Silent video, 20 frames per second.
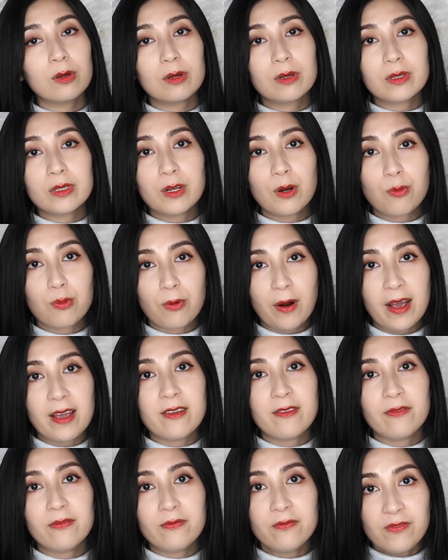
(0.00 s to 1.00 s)
the
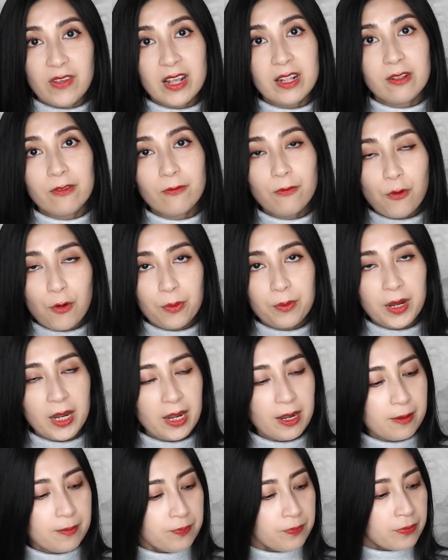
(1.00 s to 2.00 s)
right fit for
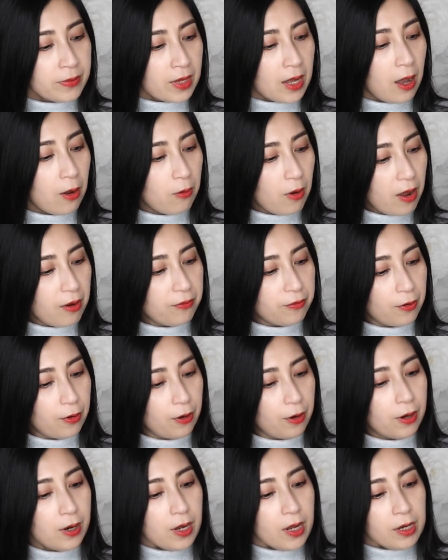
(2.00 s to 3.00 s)
me.
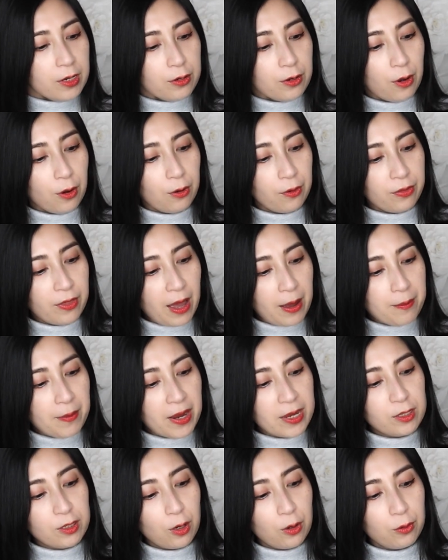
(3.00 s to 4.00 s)
However, know that
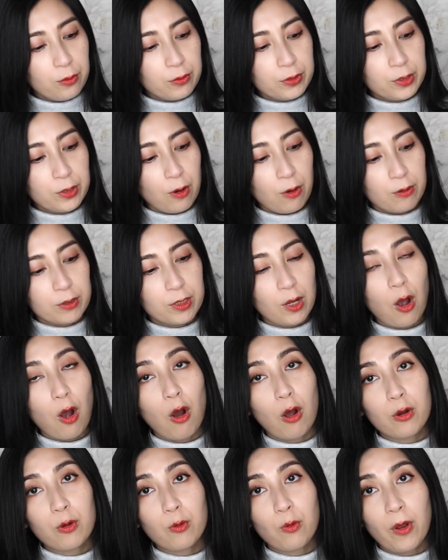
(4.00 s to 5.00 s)
my toes goes
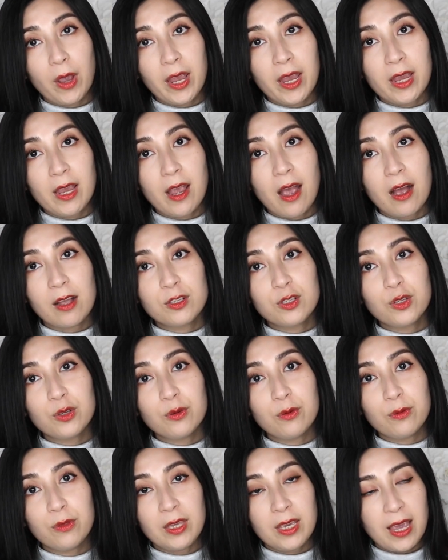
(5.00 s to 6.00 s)
all the way
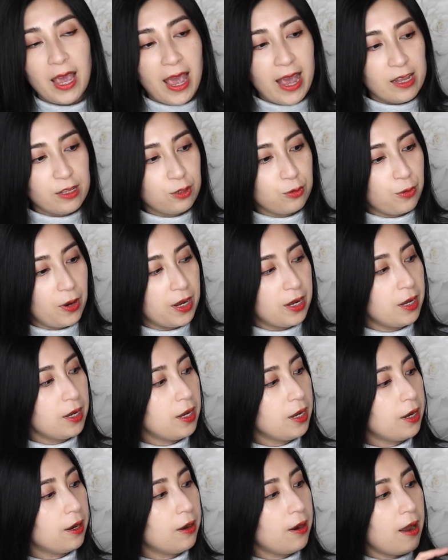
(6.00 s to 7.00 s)
to the edge right
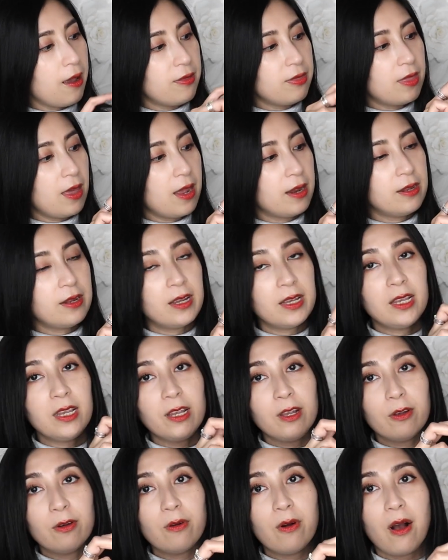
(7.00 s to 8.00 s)
here, and then the
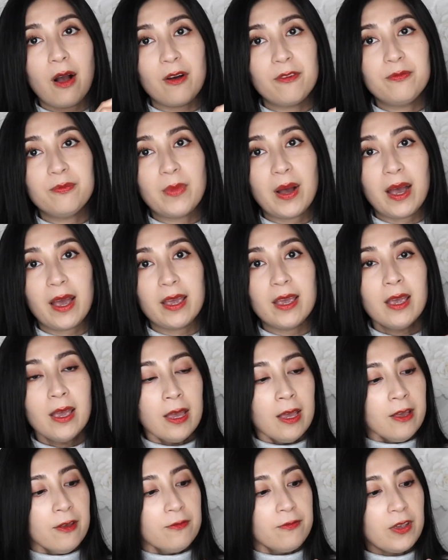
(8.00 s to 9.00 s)
heel of my
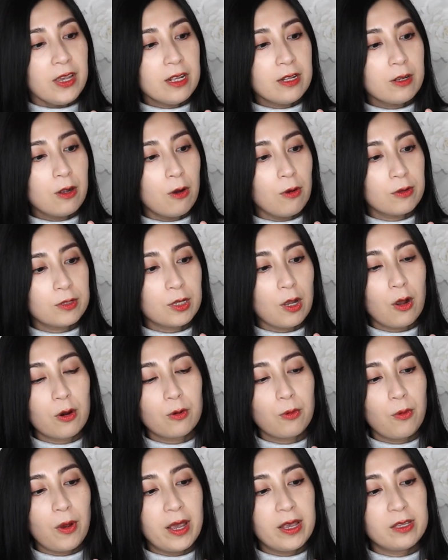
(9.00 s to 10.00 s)
feet goes all
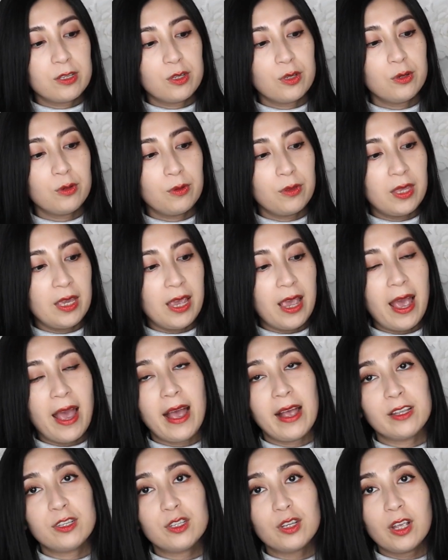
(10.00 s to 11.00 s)
the way to the
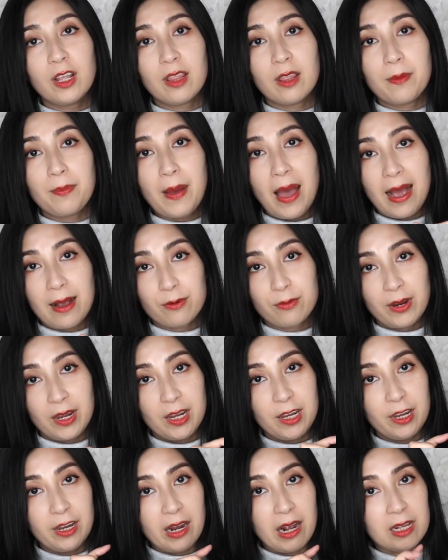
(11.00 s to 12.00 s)
edge in the back right
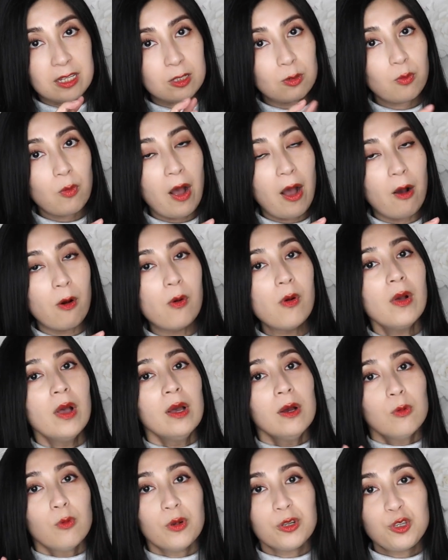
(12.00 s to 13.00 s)
here as well,
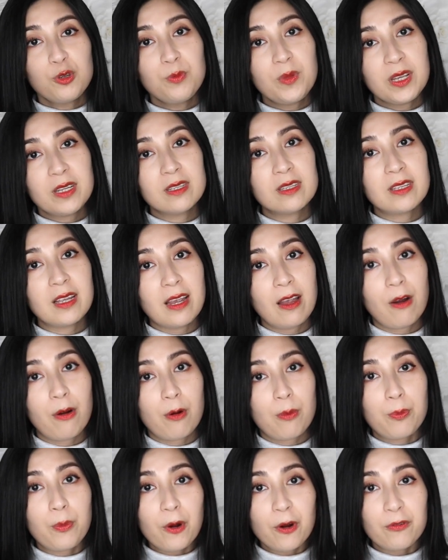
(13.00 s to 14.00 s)
which means they
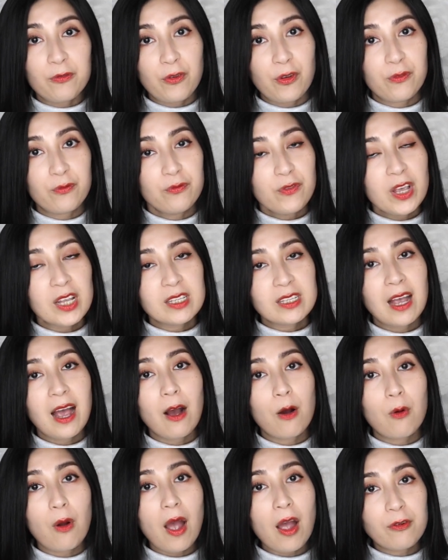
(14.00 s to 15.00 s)
are a perfect fit.
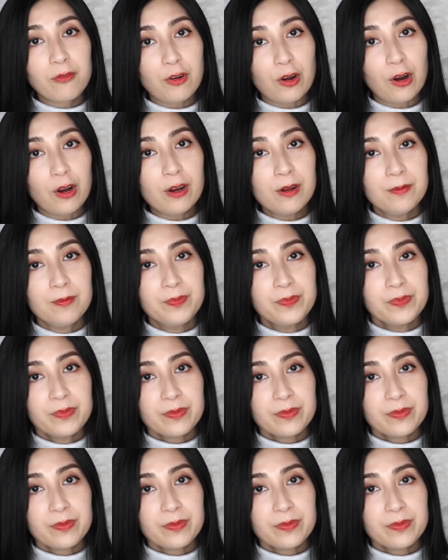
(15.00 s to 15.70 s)
However,